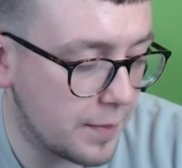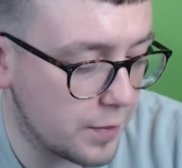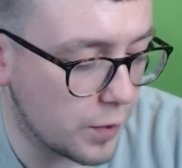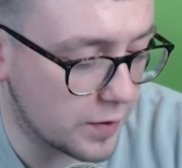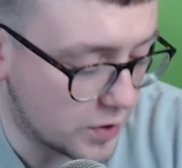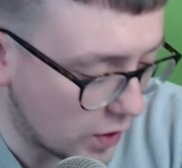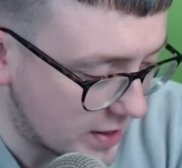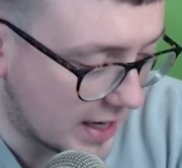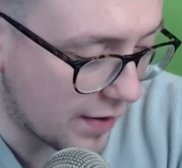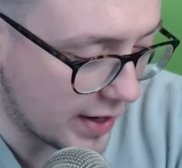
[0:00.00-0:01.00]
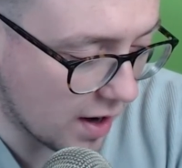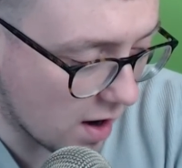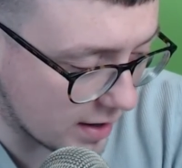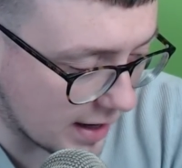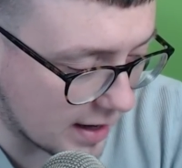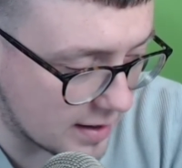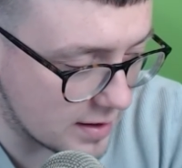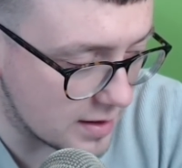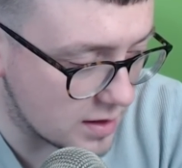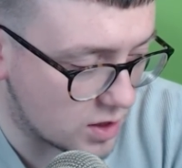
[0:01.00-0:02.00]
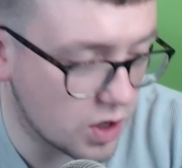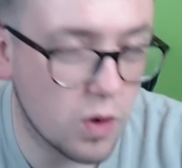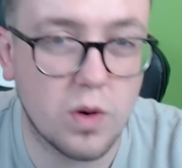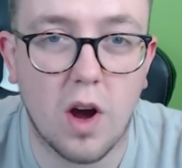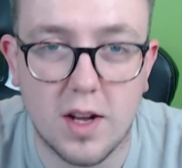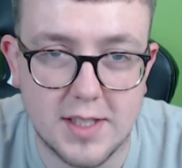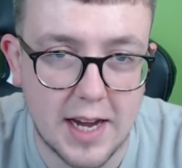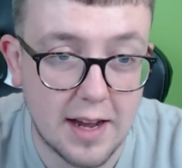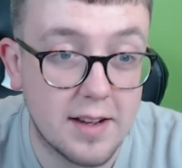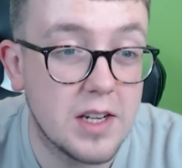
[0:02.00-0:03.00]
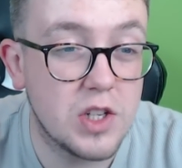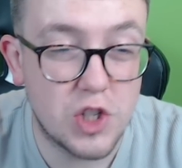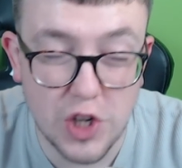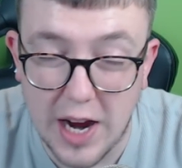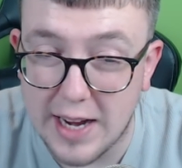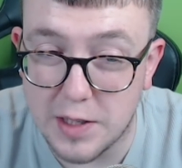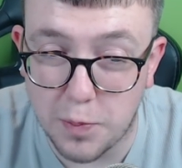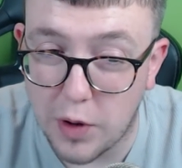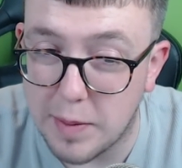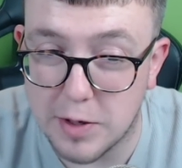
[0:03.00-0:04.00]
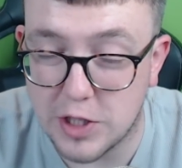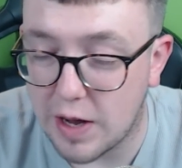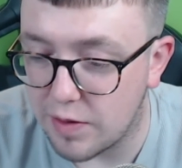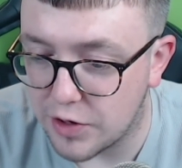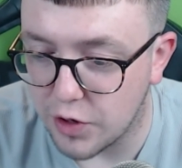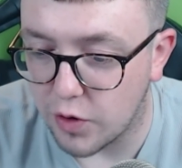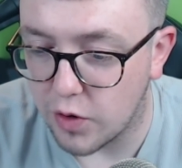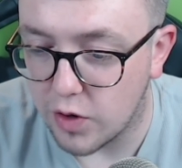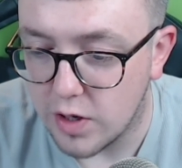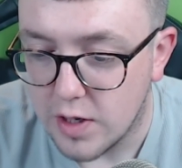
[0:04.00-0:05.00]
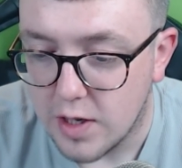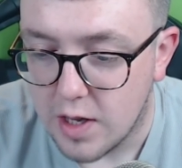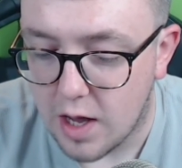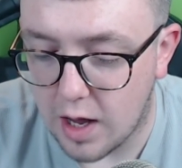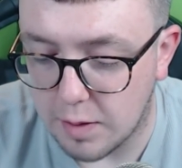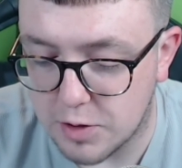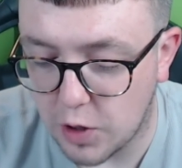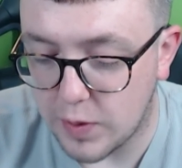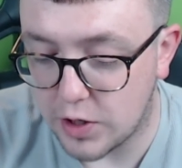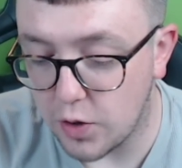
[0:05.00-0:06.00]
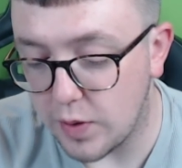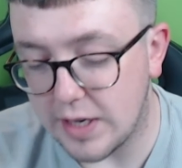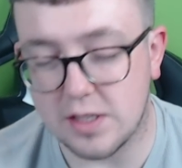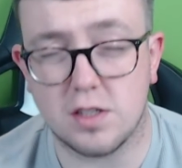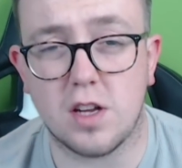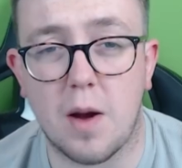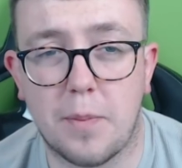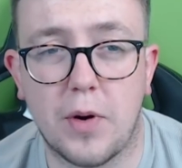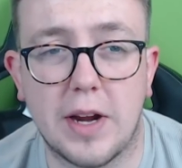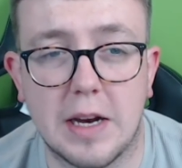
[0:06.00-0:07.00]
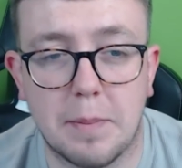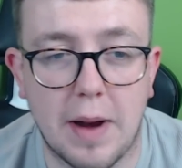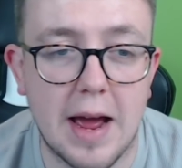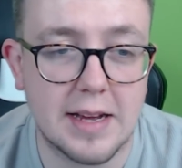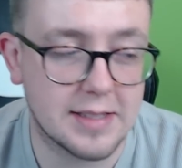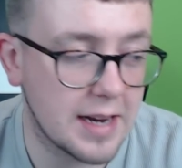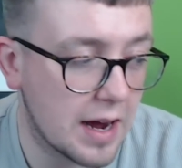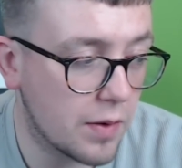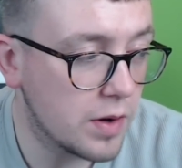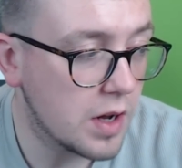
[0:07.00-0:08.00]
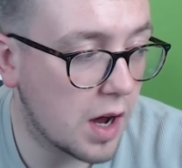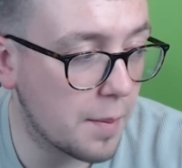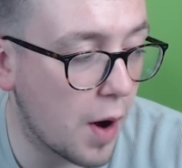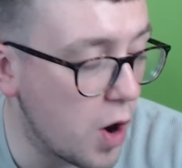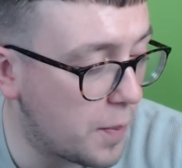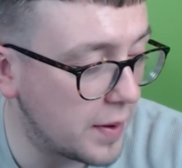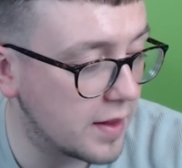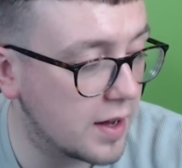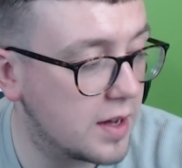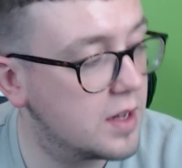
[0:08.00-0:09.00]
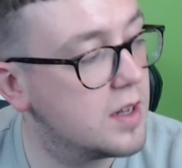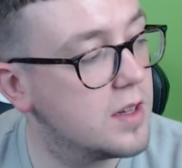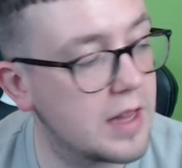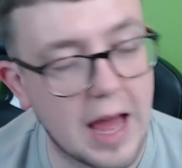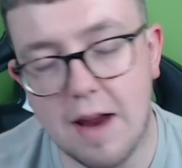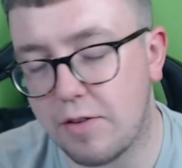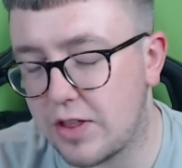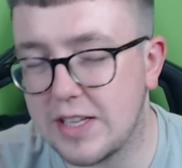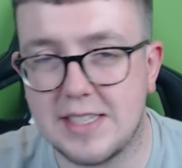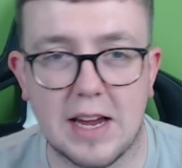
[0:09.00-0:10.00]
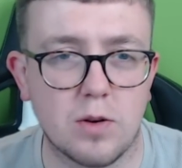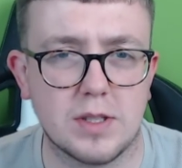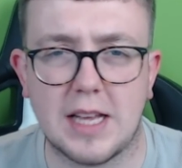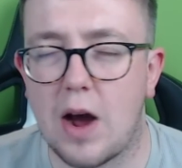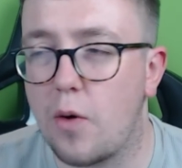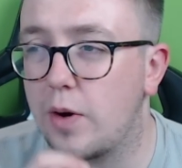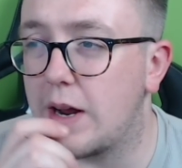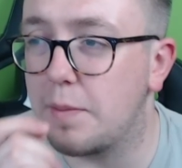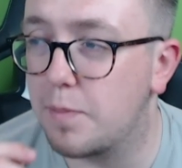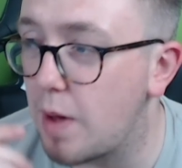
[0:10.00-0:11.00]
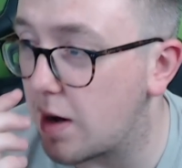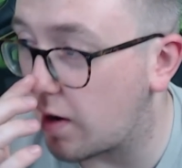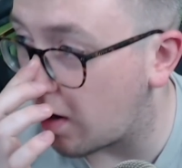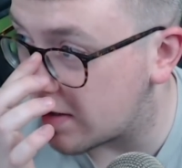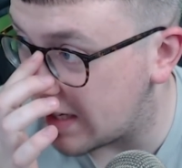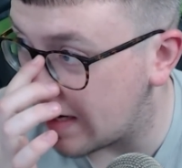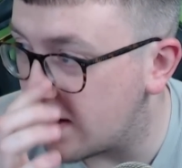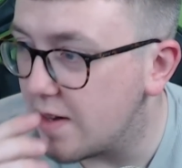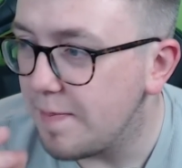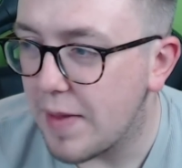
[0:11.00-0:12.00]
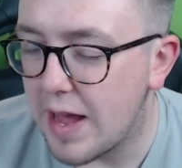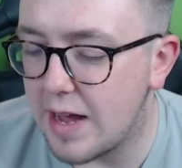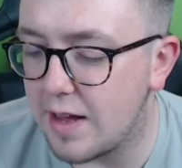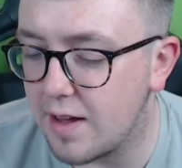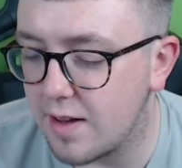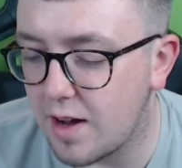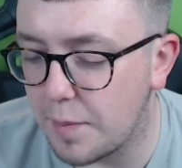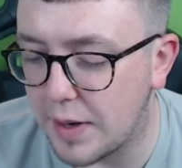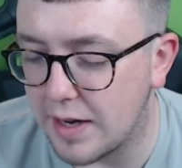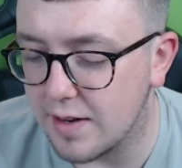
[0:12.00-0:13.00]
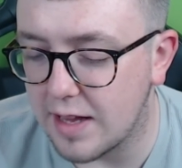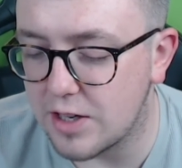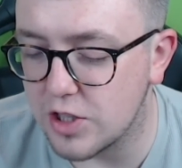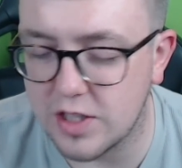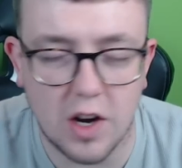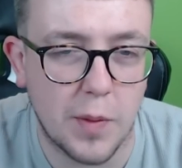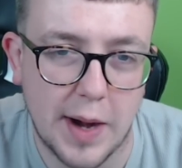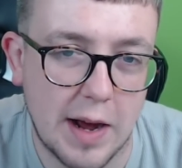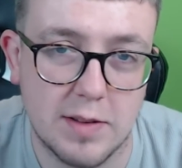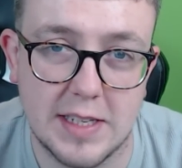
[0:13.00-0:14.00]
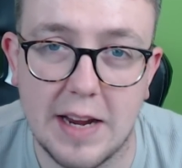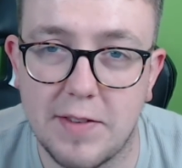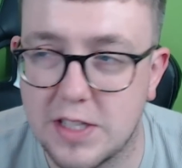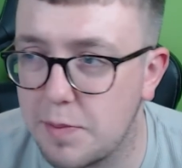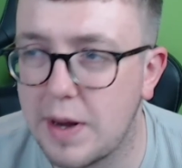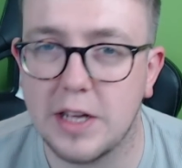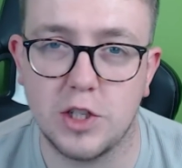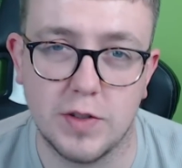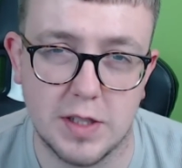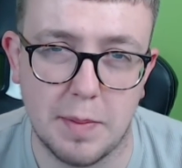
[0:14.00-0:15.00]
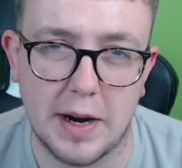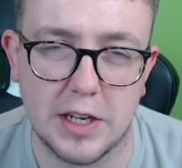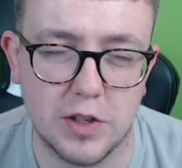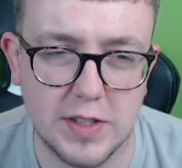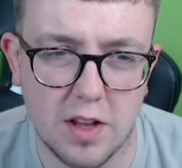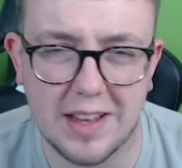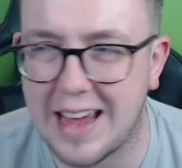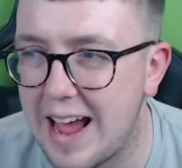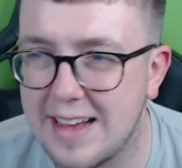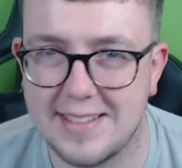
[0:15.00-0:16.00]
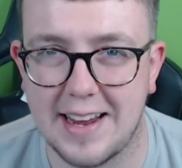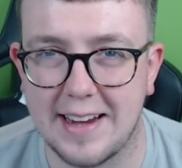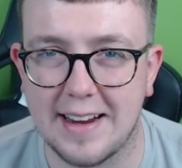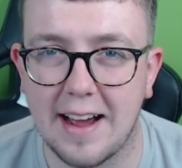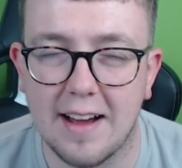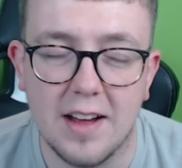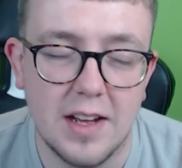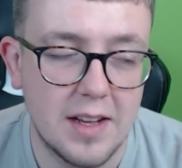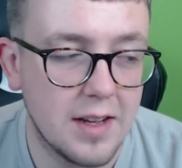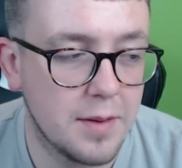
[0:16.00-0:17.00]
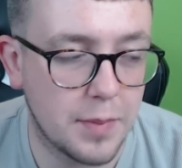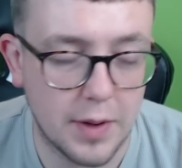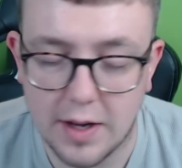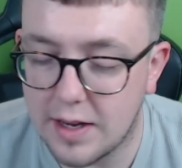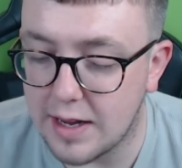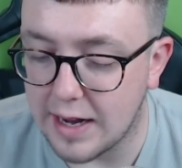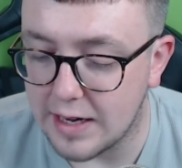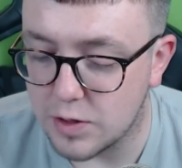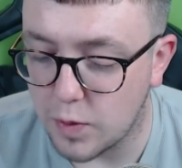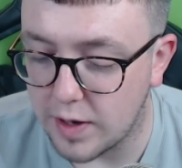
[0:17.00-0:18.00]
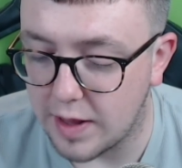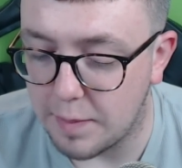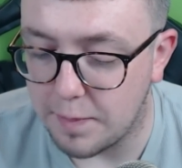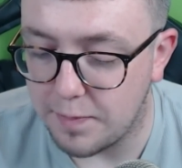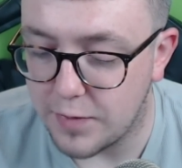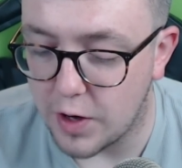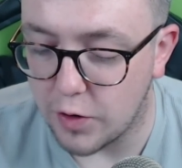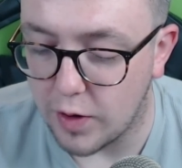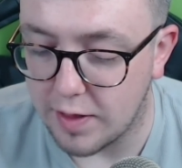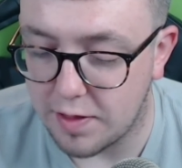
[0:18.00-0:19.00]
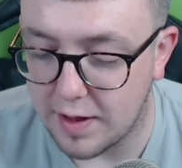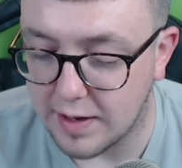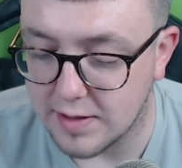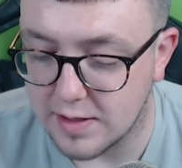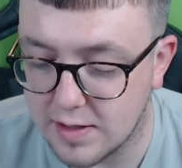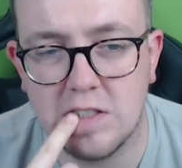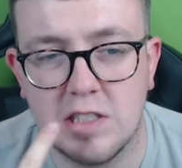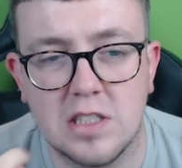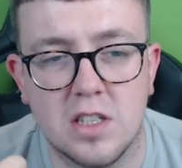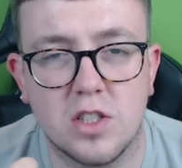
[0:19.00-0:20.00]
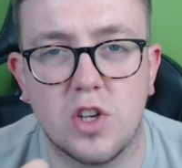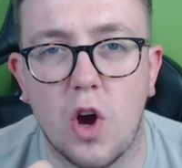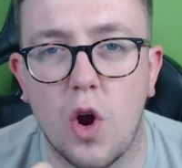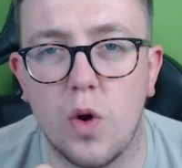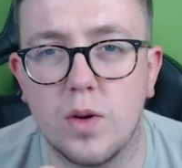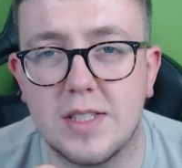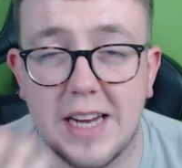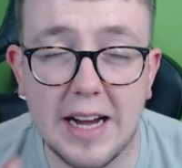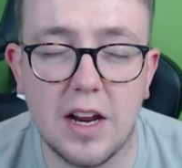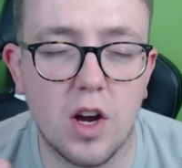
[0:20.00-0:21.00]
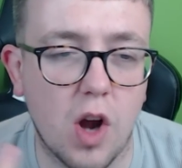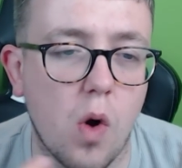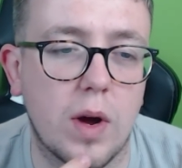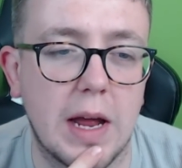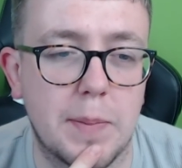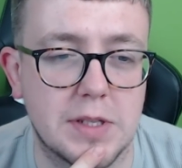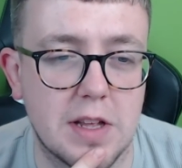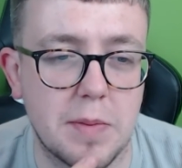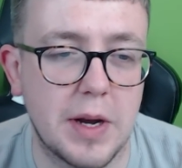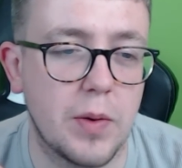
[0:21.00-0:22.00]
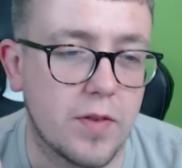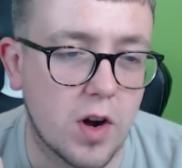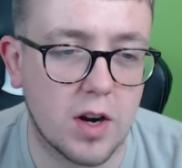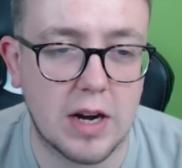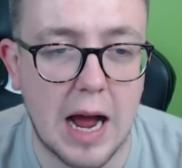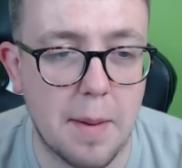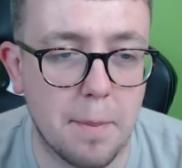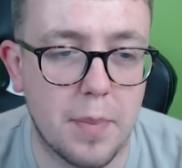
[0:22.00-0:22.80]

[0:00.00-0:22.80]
We've signed Gary Gardner, sold Hotter, Che's pretty much out the door. So we do need to start bringing in players now. I'm hoping that everything settles down and Clotted, I mean, they just to announce it. If he's the manager, he's the manager. He's not the caretaker. But again, it's one of them annoying things. So senior goalkeepers at the minute, we've got Camp,